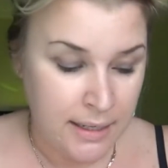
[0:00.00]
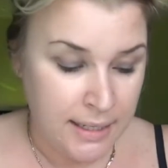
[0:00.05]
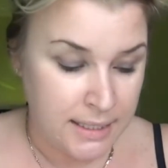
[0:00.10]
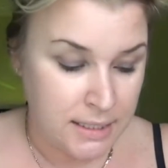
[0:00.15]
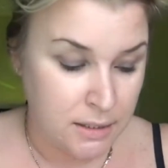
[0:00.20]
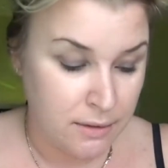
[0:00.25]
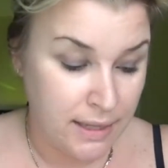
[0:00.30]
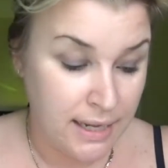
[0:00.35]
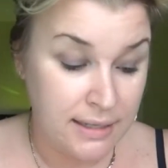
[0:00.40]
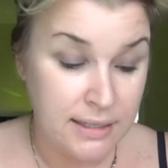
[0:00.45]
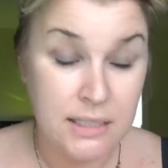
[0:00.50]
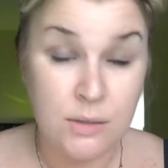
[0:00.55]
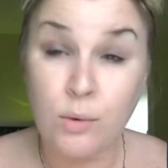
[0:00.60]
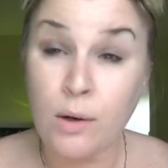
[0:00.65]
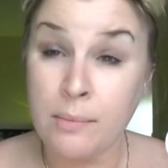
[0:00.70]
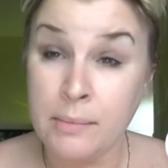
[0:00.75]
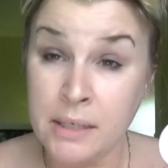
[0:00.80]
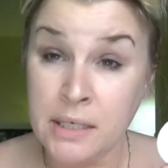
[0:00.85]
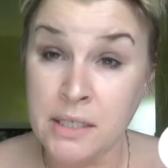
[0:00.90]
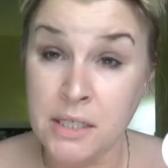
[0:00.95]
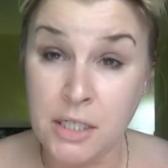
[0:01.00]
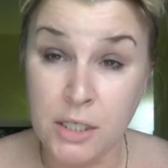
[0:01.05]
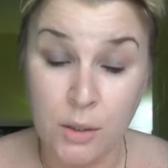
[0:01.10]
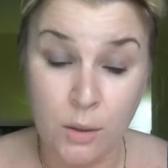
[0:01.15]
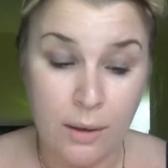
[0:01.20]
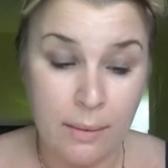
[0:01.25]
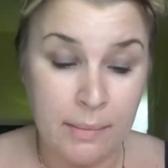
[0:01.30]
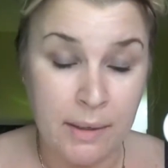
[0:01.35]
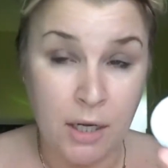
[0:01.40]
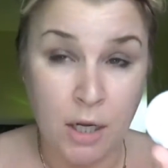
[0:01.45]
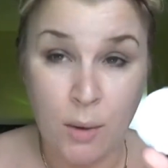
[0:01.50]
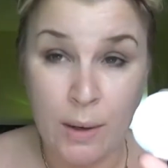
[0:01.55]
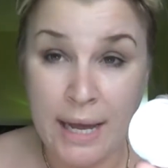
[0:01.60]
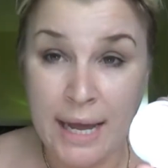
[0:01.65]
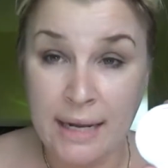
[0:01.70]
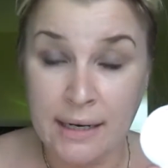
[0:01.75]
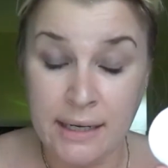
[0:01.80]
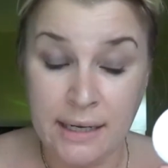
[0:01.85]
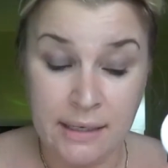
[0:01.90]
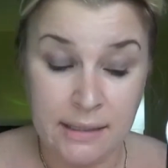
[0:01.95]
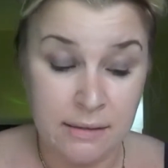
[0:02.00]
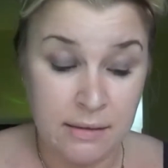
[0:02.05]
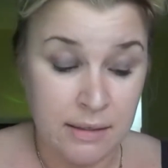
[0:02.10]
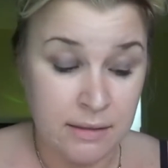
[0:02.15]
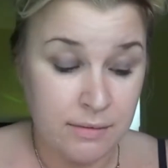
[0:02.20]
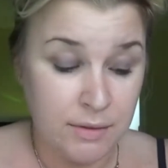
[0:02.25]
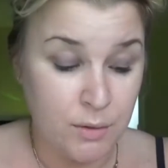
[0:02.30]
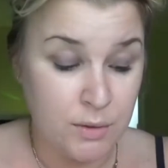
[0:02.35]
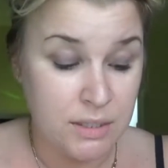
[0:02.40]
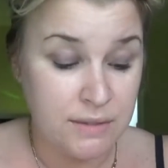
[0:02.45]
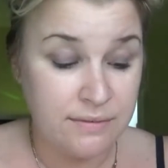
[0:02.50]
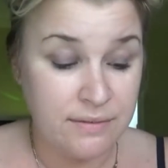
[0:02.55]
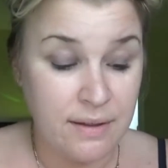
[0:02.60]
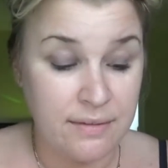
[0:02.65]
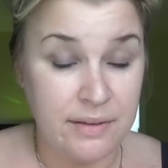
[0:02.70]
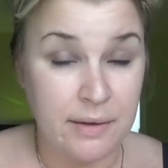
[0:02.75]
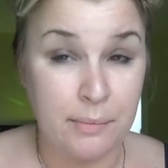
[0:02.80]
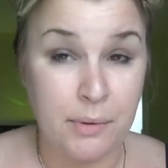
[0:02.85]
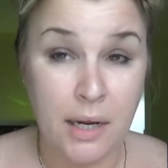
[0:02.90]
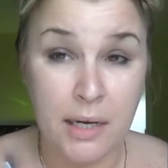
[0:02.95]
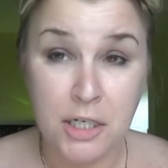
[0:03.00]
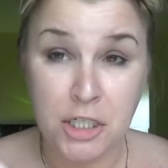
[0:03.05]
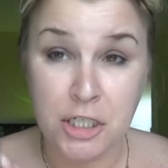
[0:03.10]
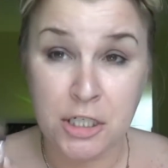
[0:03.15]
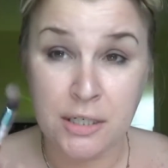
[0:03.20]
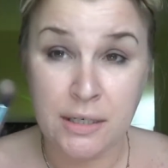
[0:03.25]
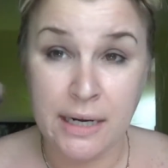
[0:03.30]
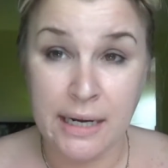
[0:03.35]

So that is what I'm going to do. I'm going to go ahead and use a fluffy brush,